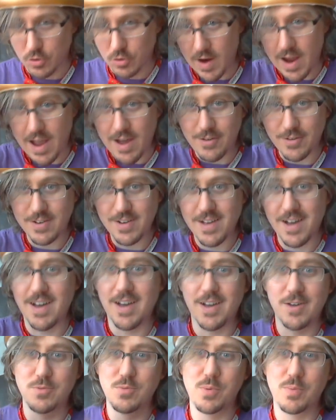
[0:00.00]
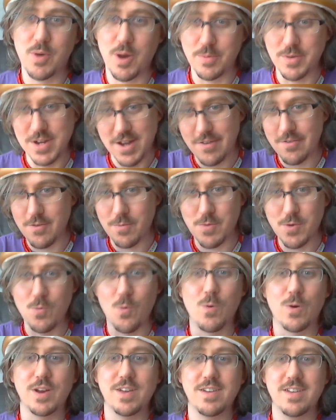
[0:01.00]
The crown will probably never
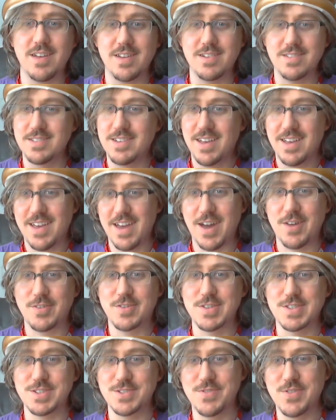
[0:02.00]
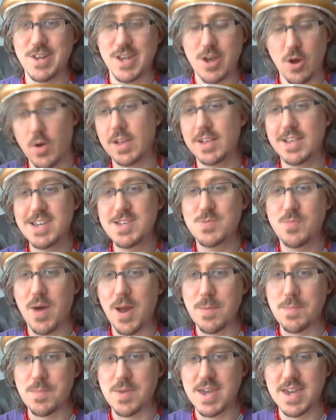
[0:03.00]
be worn again after this video, at
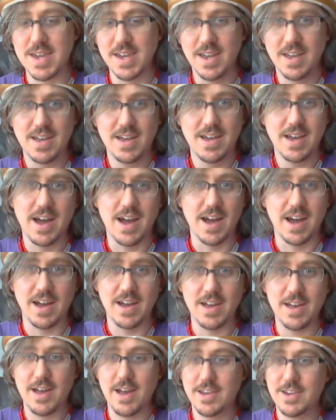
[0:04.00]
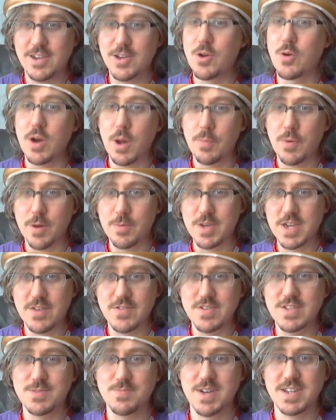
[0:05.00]
least by me. You know what, I'll
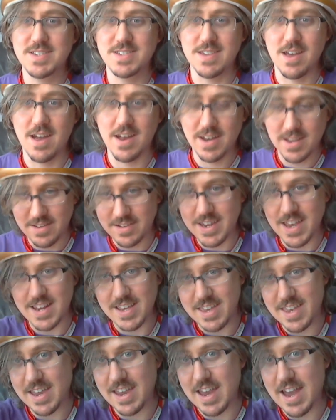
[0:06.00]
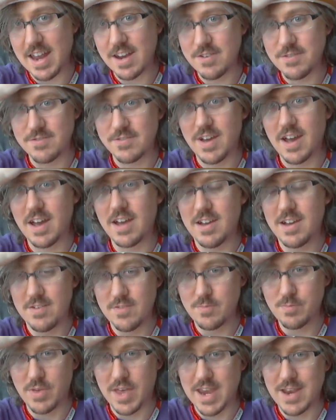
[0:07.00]
probably give it to my son. He'll get a kick out
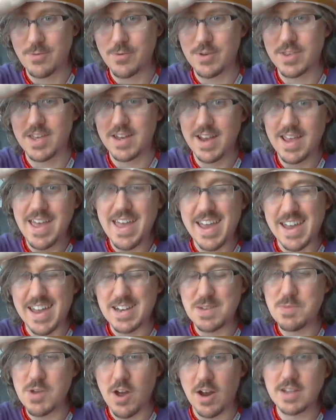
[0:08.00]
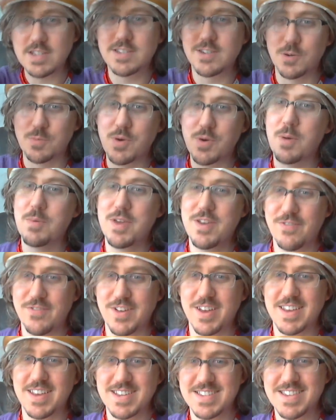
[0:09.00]
of playing with it, and to be honest, it'll probably
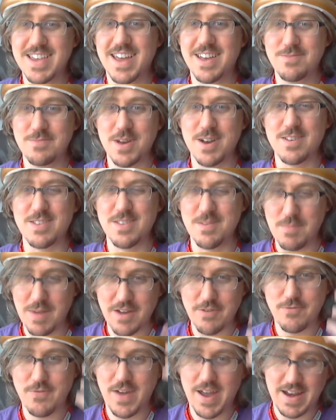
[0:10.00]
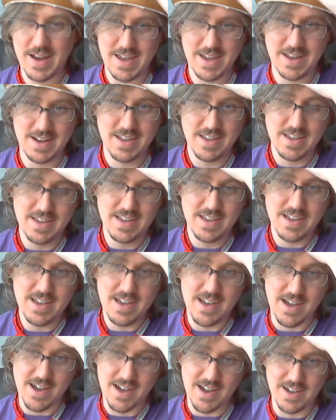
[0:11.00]
fit his head better than my fat head.
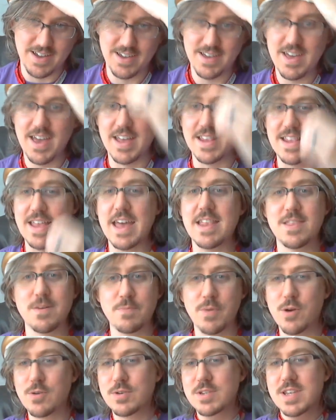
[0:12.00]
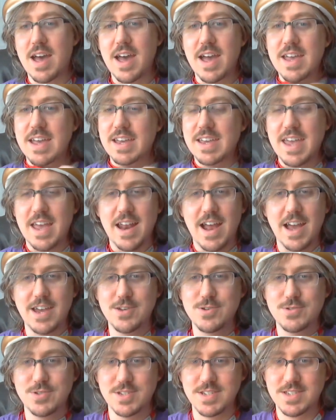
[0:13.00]
And then the bow tie, again,
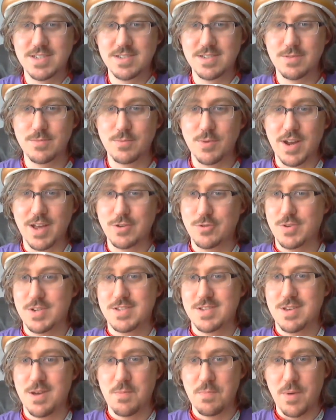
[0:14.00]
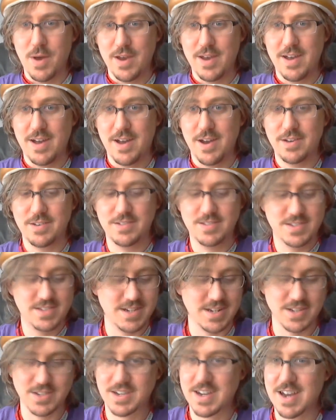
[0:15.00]
I usually, when I dress up, I
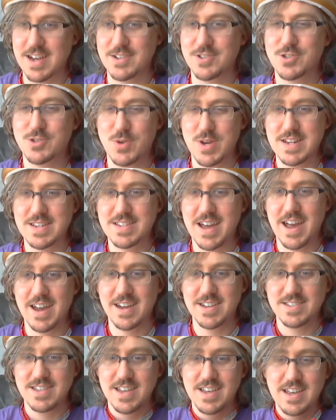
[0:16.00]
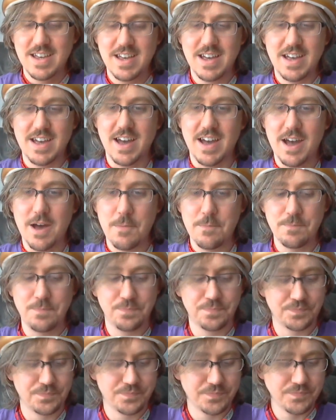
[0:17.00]
stick to kind of straight ties,
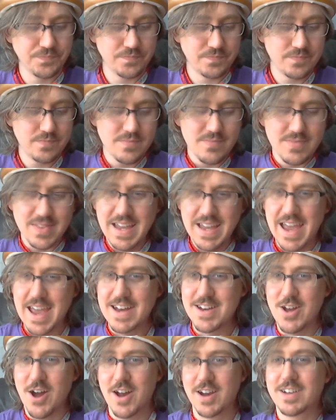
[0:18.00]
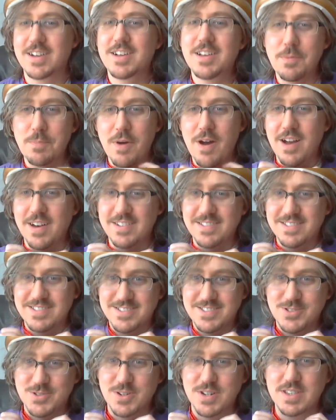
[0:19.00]
and not
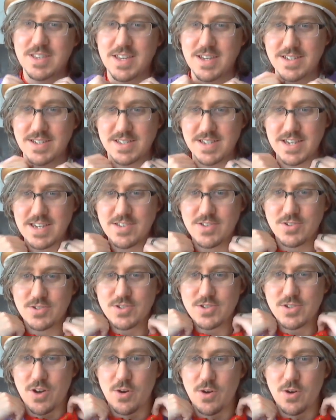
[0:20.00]
clip-on sort of things either.